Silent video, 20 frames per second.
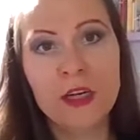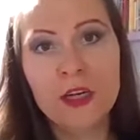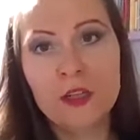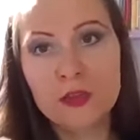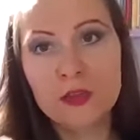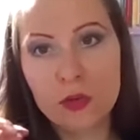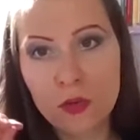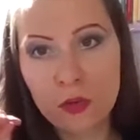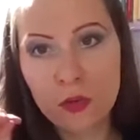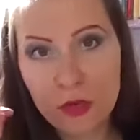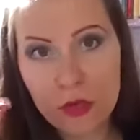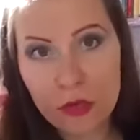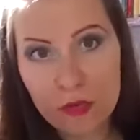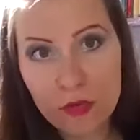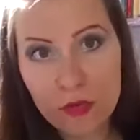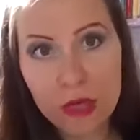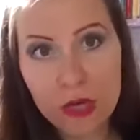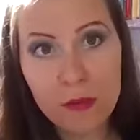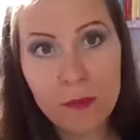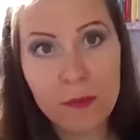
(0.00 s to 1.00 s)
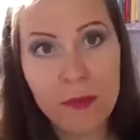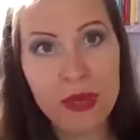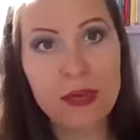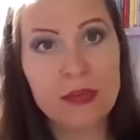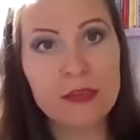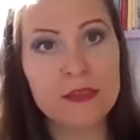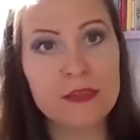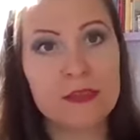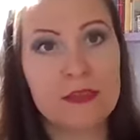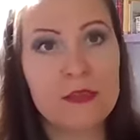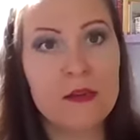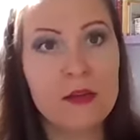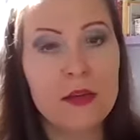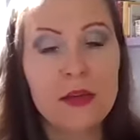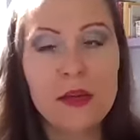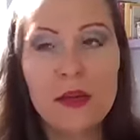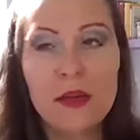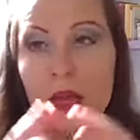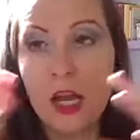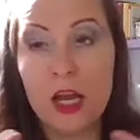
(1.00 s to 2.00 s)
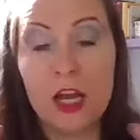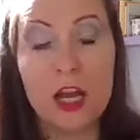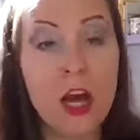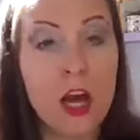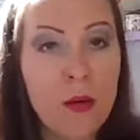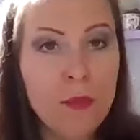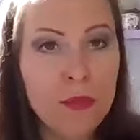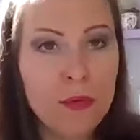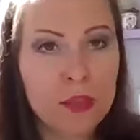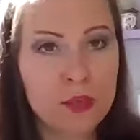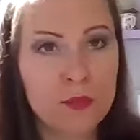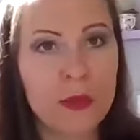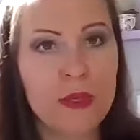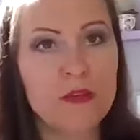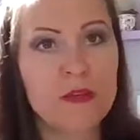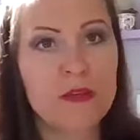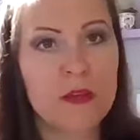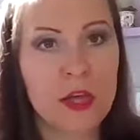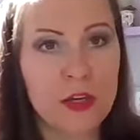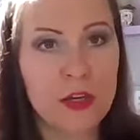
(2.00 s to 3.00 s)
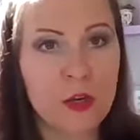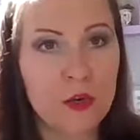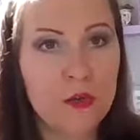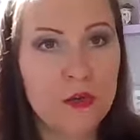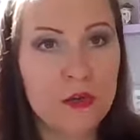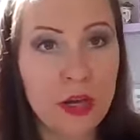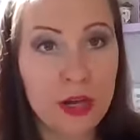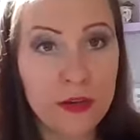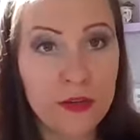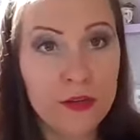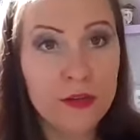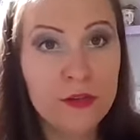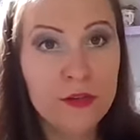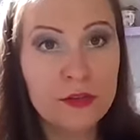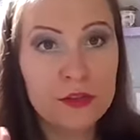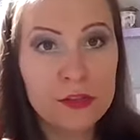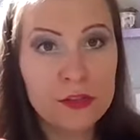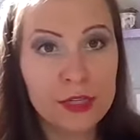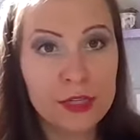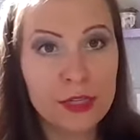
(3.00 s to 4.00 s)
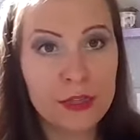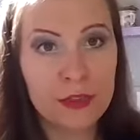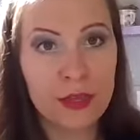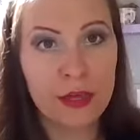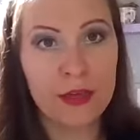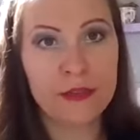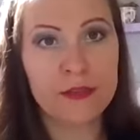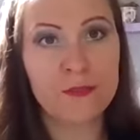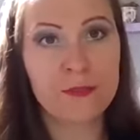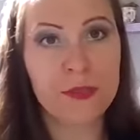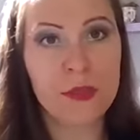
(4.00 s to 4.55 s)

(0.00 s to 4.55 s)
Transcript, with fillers: So the three biggest accomplishments that you've done during that